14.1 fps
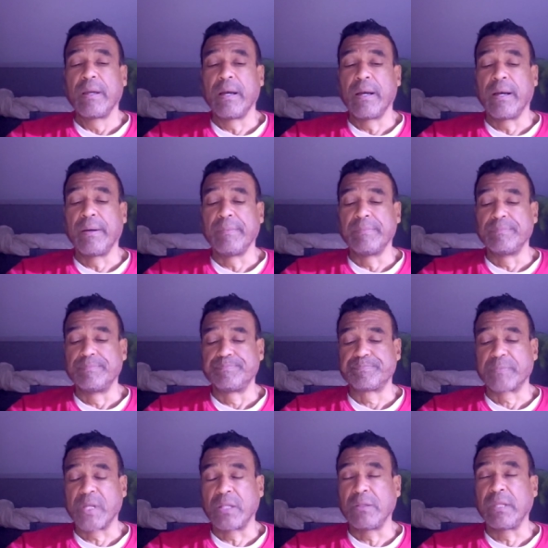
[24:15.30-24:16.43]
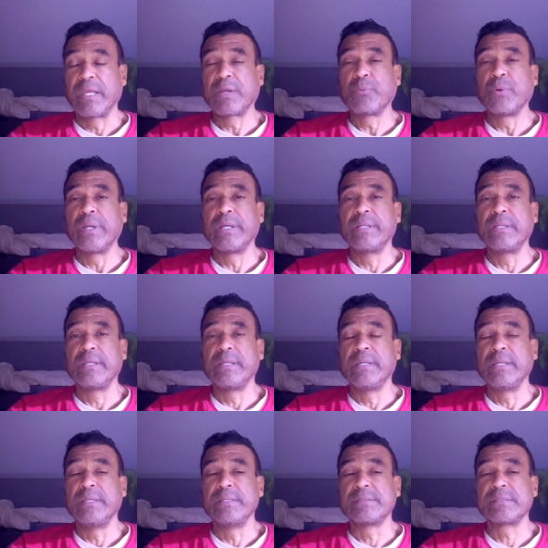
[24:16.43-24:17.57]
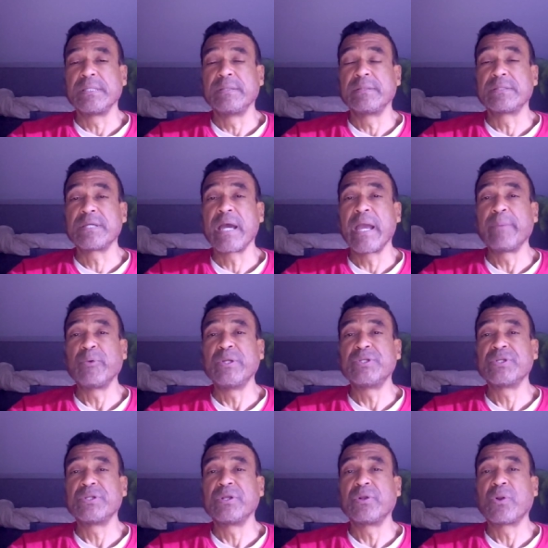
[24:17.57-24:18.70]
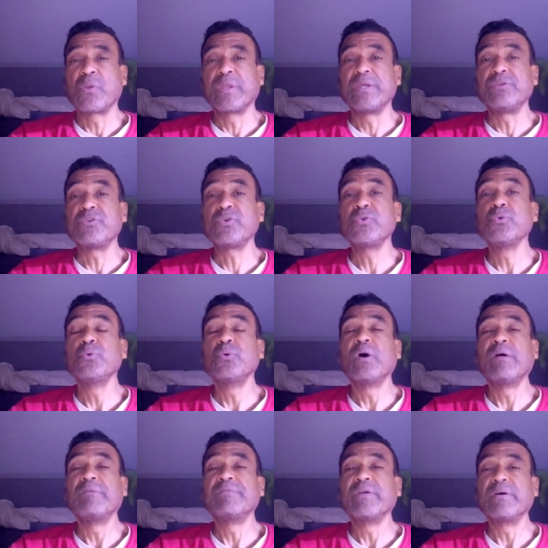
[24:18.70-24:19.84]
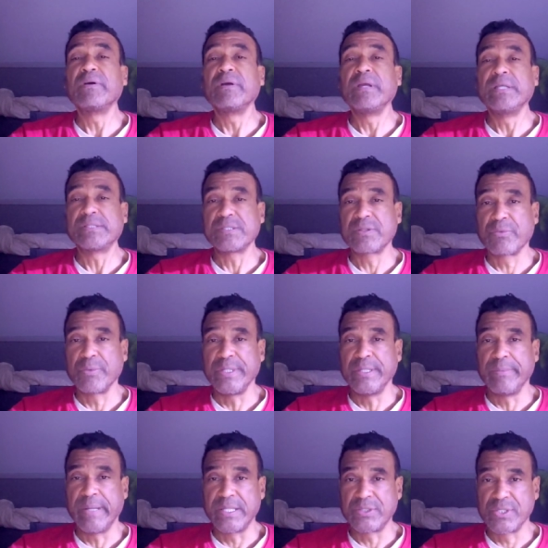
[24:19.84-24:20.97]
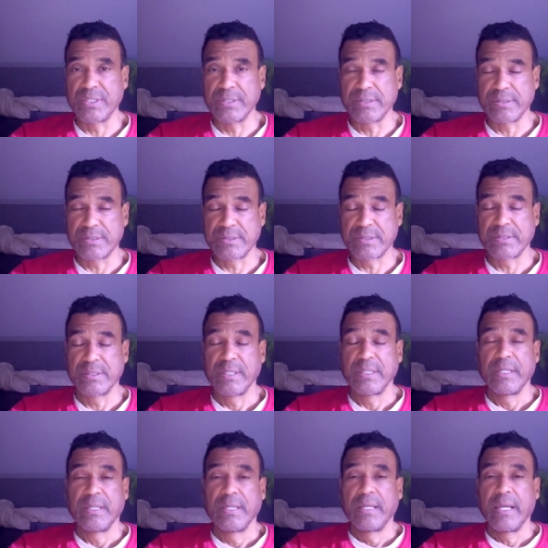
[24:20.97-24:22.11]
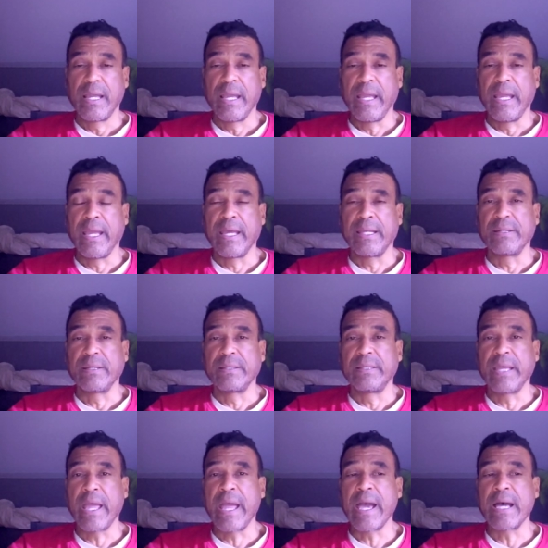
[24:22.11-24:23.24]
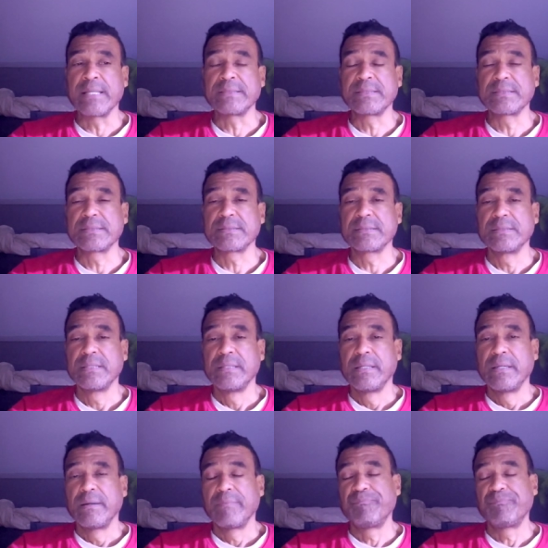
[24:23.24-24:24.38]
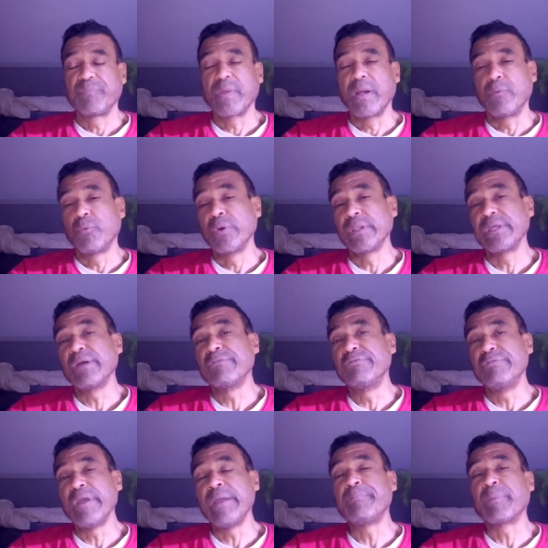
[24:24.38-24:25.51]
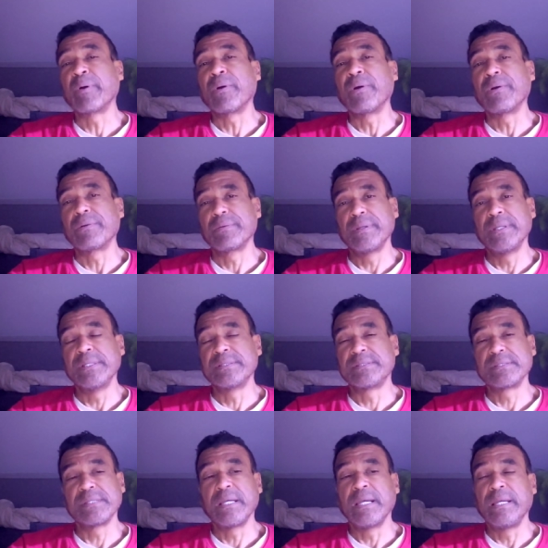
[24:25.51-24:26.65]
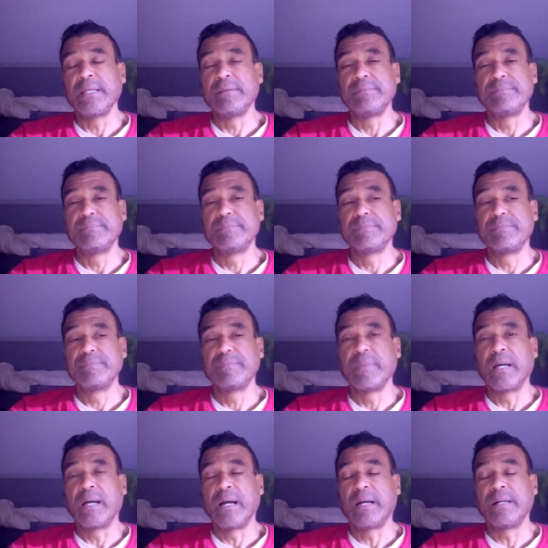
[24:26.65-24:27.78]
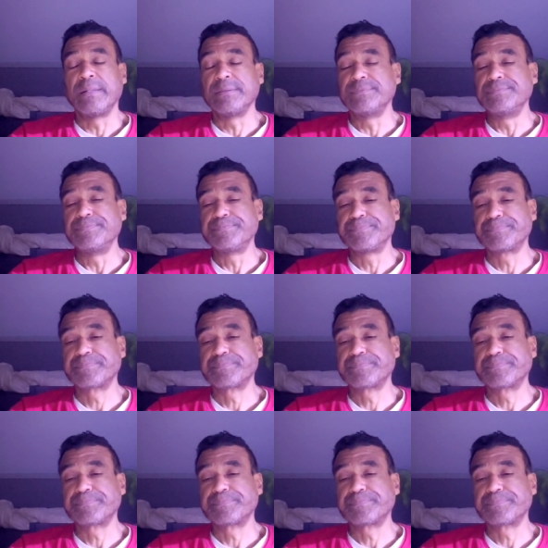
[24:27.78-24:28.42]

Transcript: Um, a liquid is in the time region in only two of the, its three dimensions. And a gas, a really a vapor is a um,